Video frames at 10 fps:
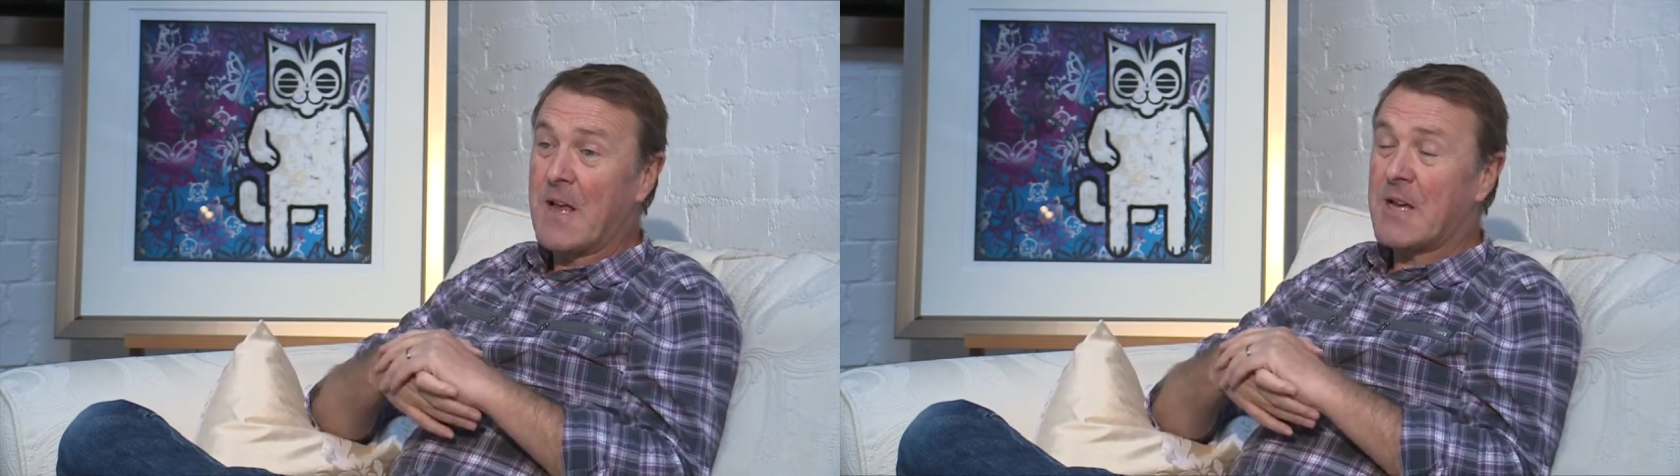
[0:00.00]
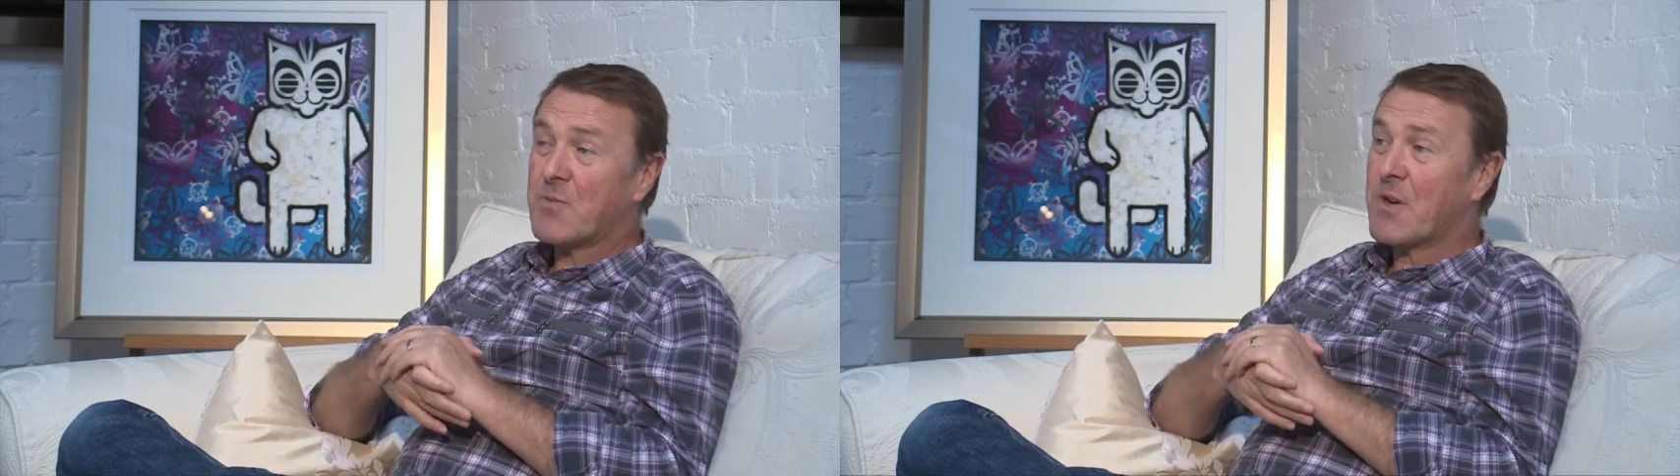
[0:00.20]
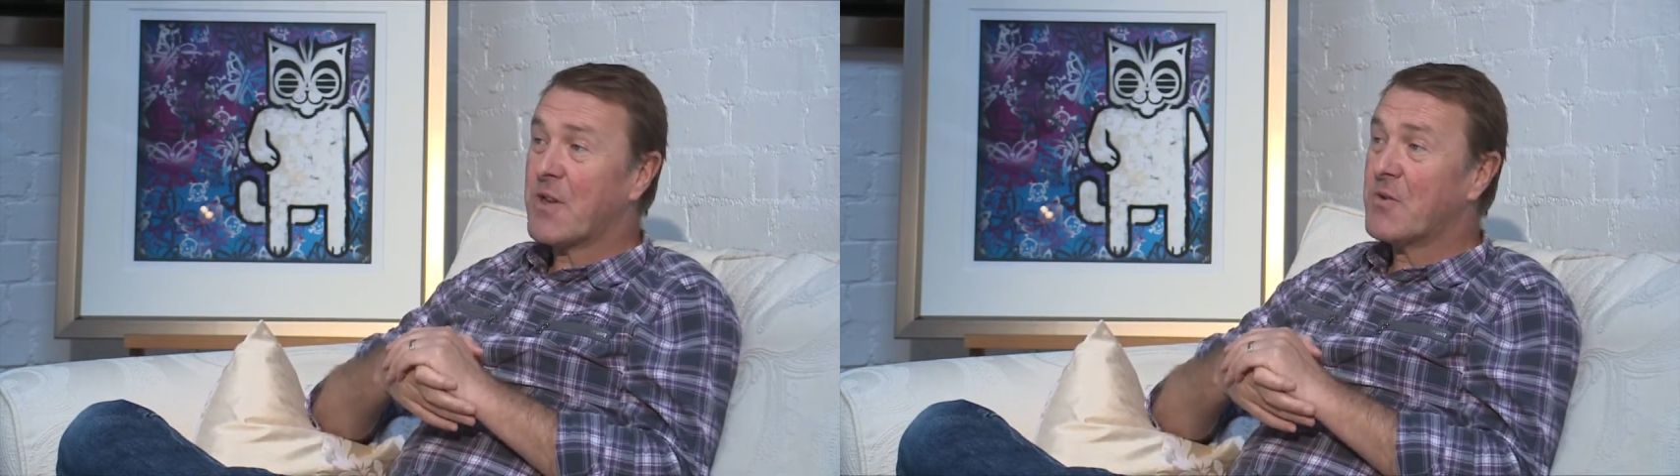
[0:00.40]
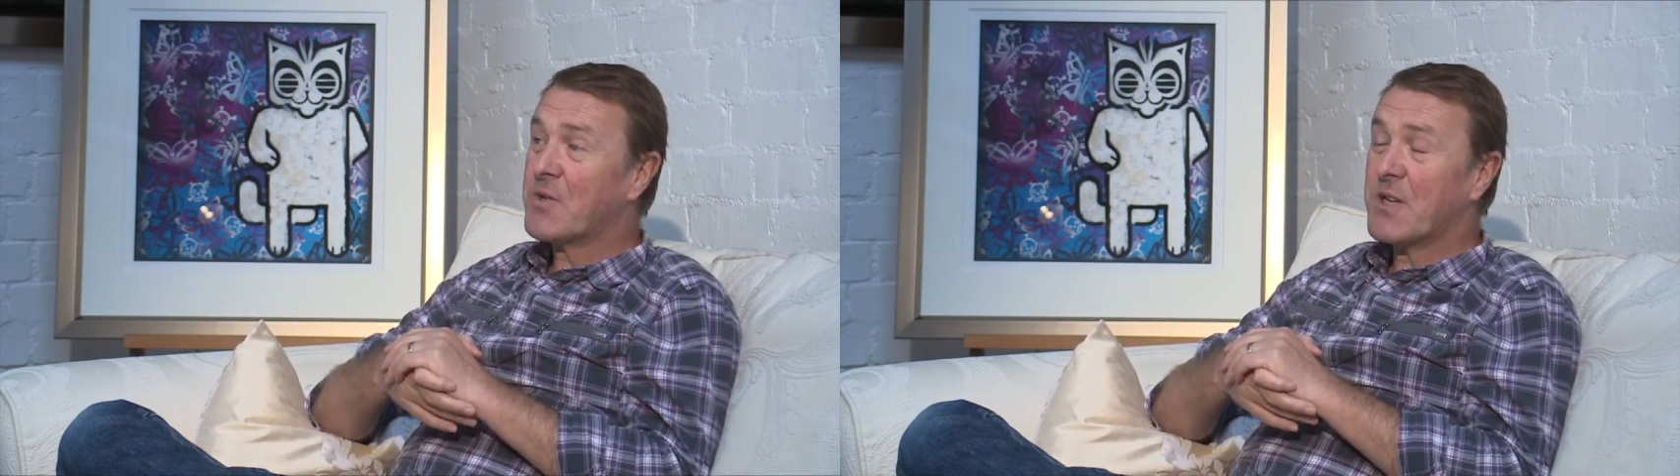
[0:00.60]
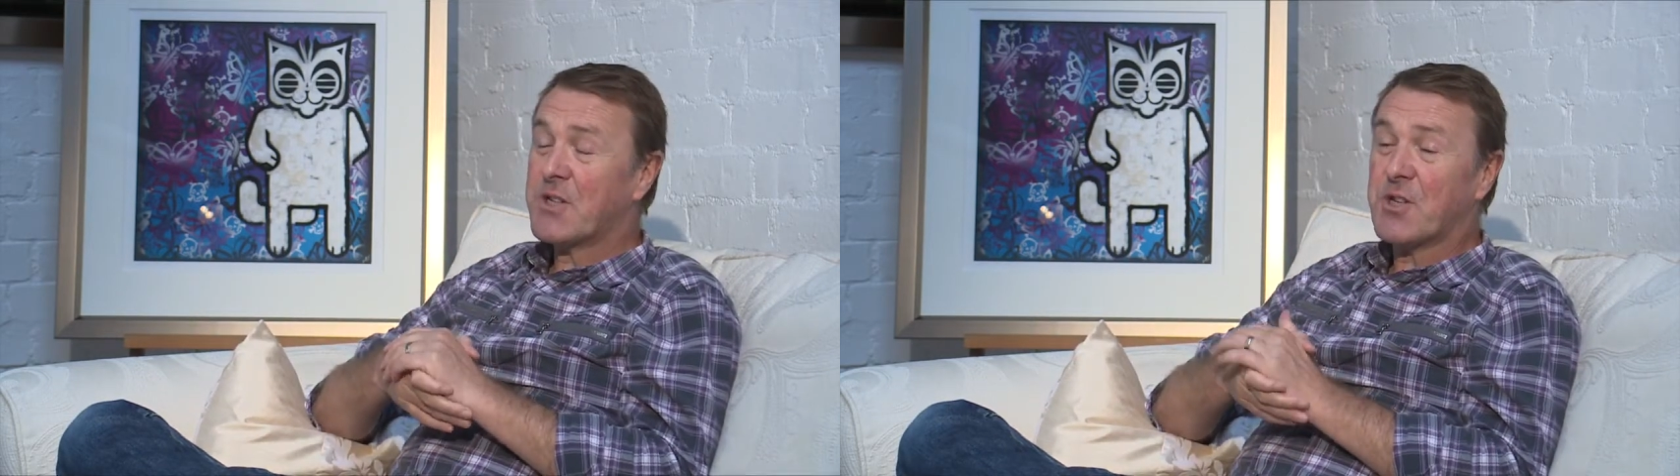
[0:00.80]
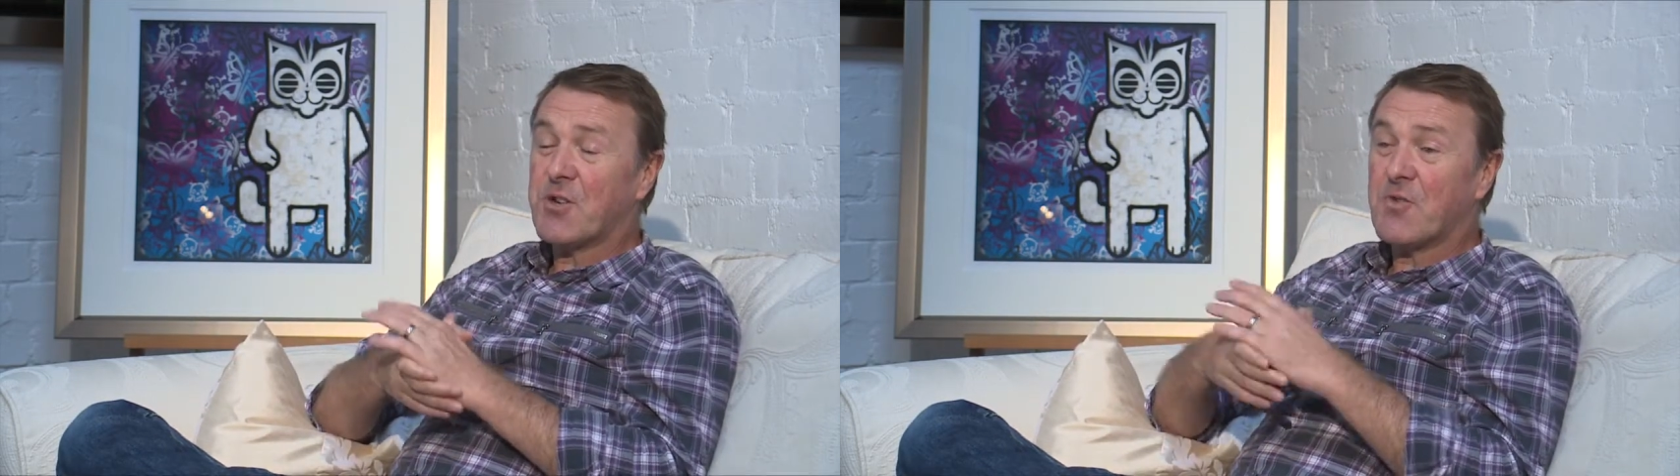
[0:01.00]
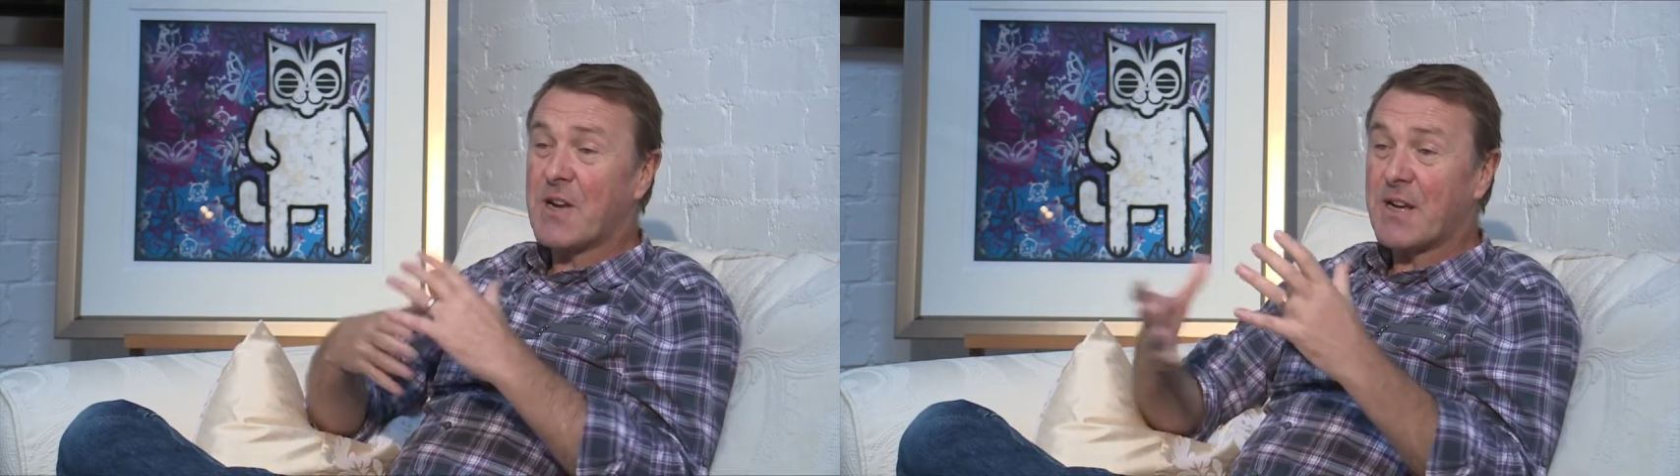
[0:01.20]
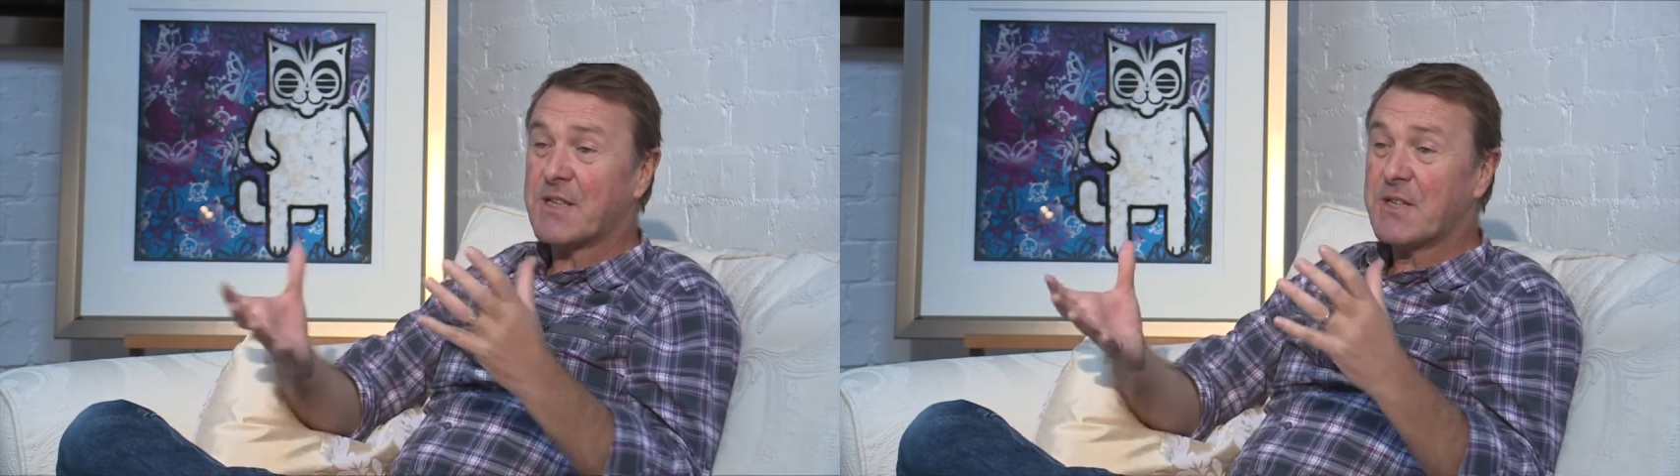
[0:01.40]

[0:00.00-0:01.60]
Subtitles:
it's one of those things that you relax